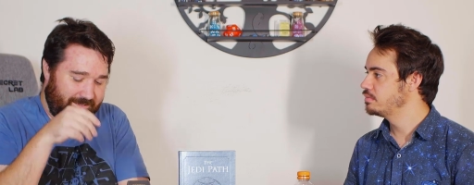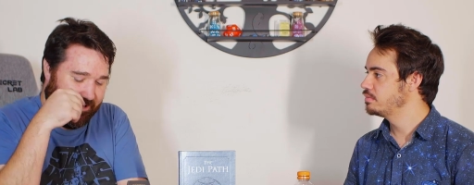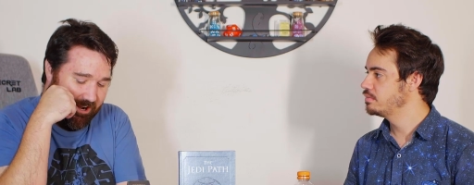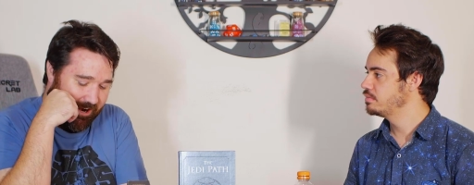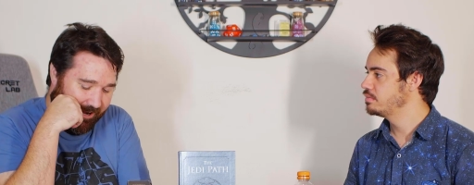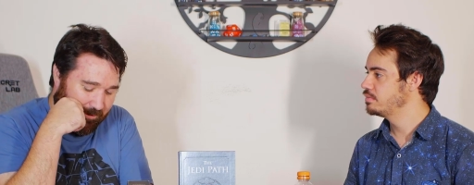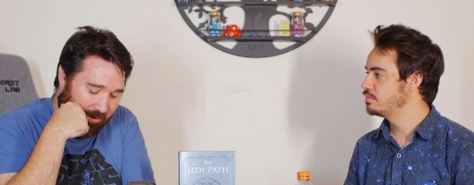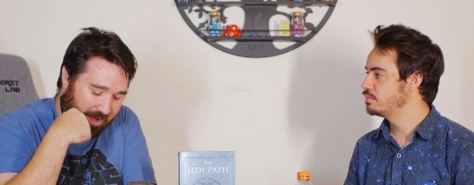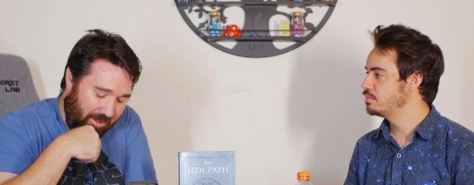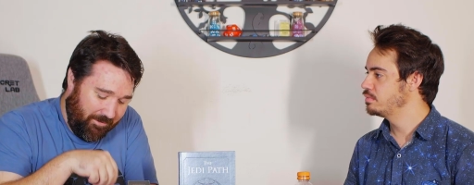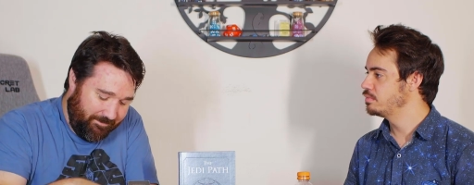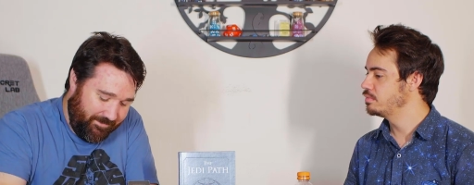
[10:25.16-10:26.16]
Speaker 1: Alright,
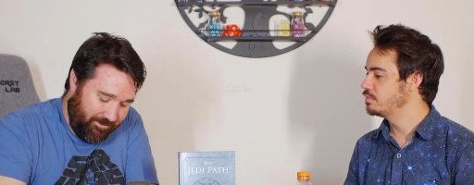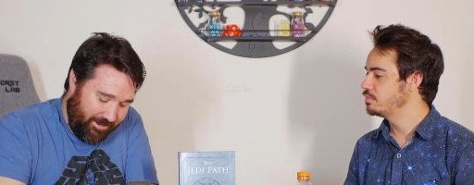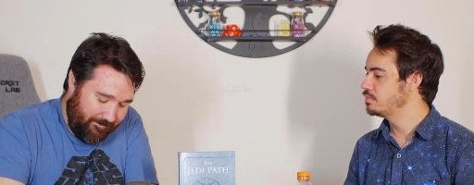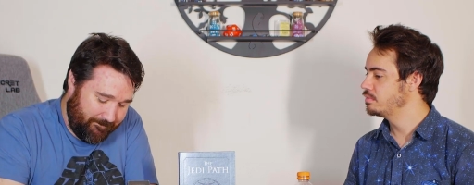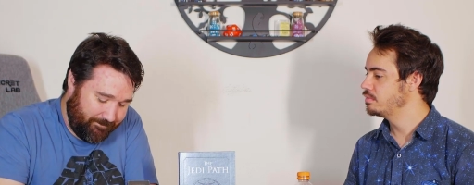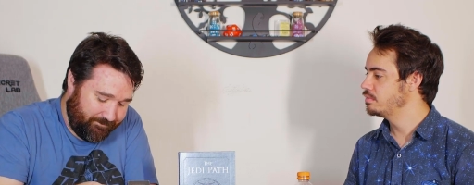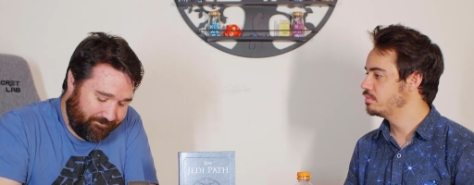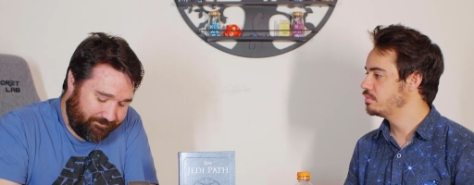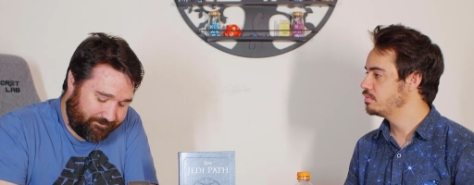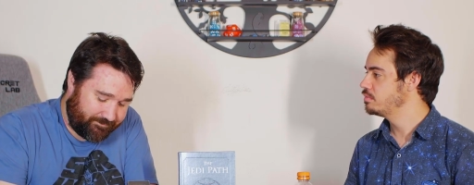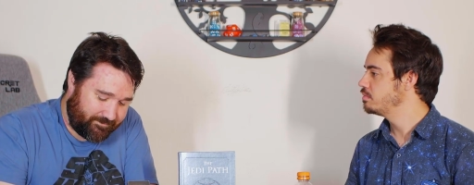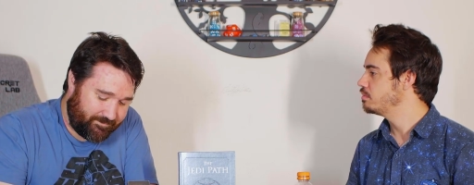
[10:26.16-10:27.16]
well, okay.
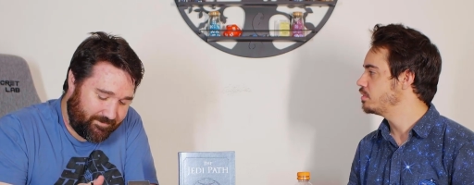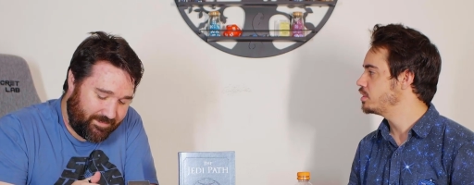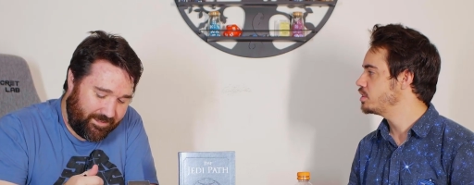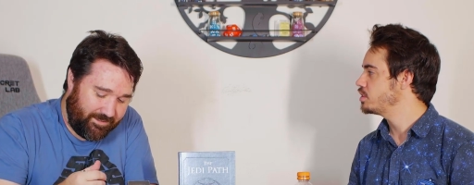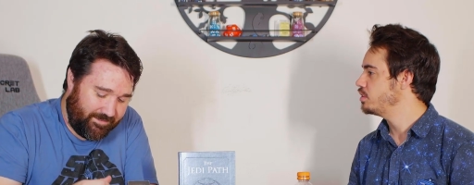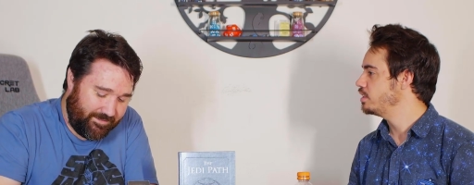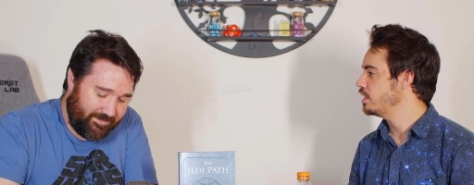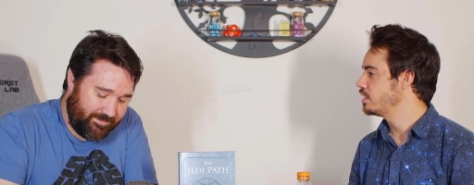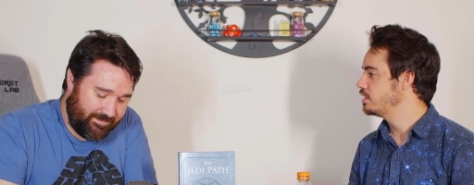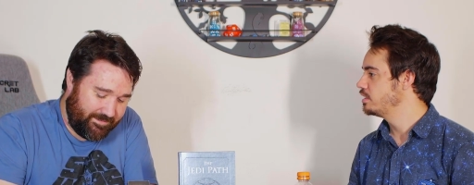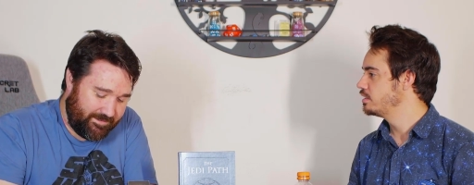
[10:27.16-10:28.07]
What just turned on?